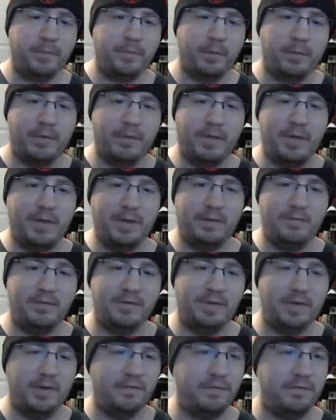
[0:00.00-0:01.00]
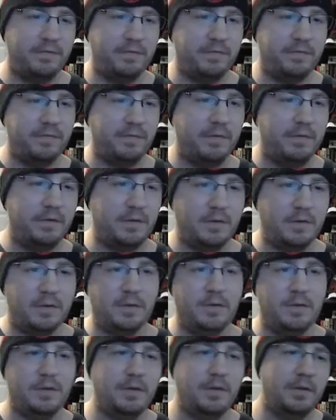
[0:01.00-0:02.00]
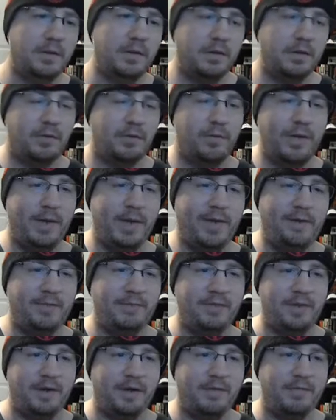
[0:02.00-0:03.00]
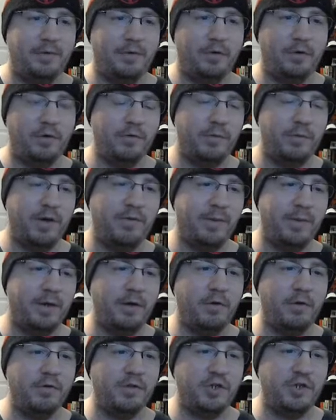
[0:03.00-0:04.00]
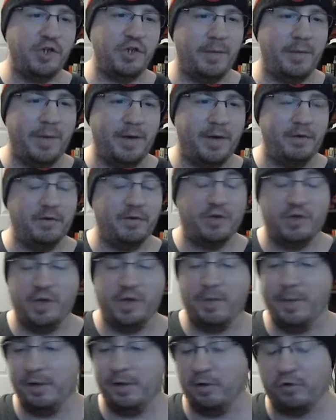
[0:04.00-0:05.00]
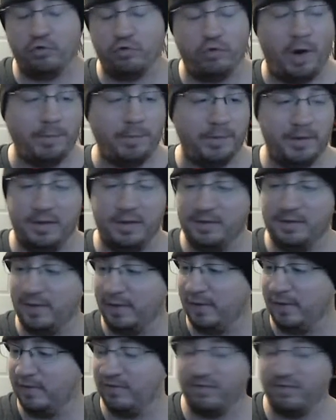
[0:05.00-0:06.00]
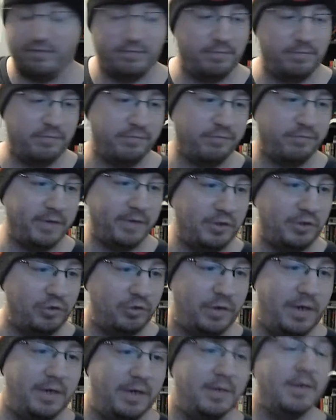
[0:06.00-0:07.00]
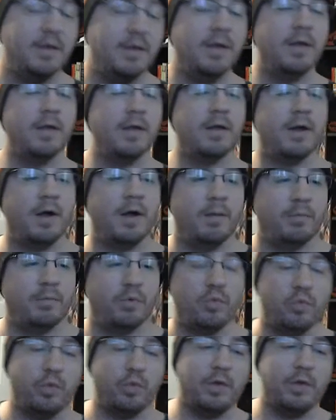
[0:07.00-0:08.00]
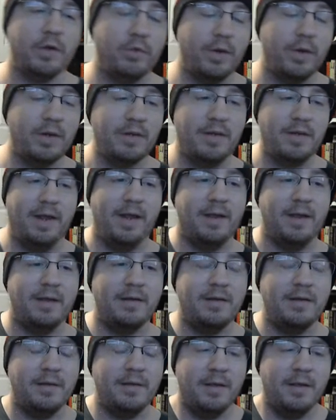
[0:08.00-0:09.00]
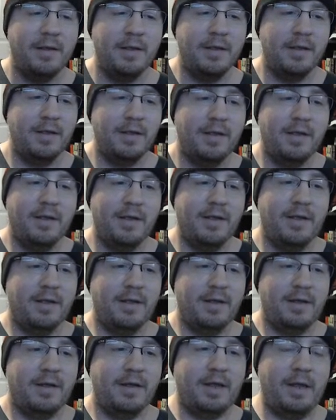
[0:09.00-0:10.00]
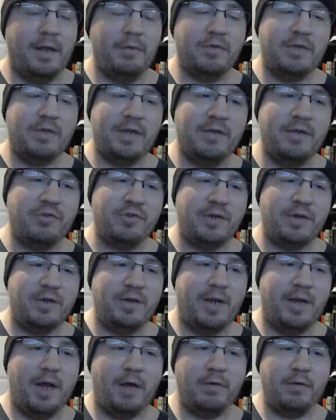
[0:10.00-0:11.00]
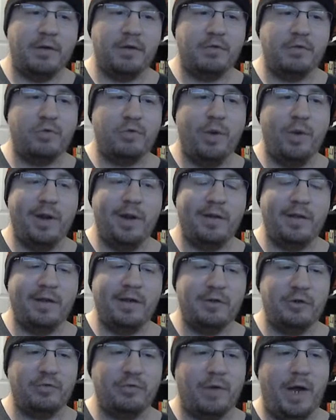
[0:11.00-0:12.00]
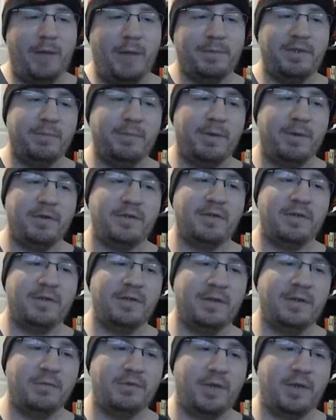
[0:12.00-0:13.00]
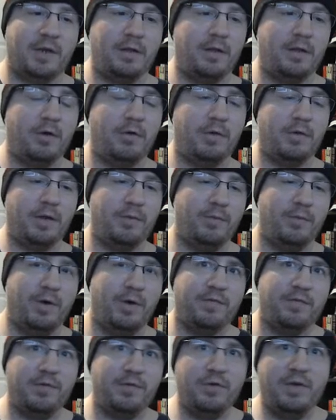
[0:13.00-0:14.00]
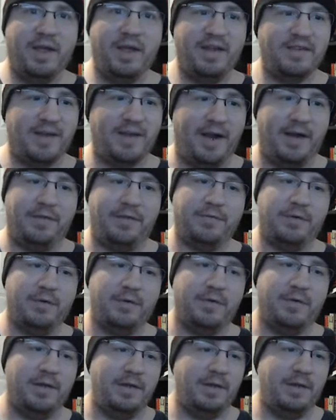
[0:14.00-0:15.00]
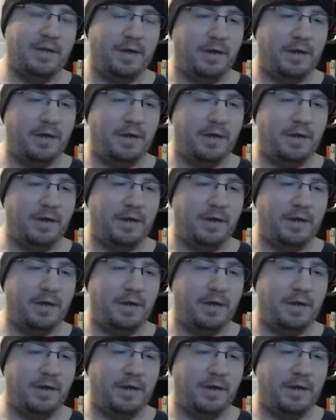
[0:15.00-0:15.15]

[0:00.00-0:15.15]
We did get some stuff. We got some stuff. Of course, everybody knows the Shion banner. The Shion banner dropped on us like a freight train really quickly. And it was interesting in how quickly it dropped, especially since it was like literally, what, a few days after the,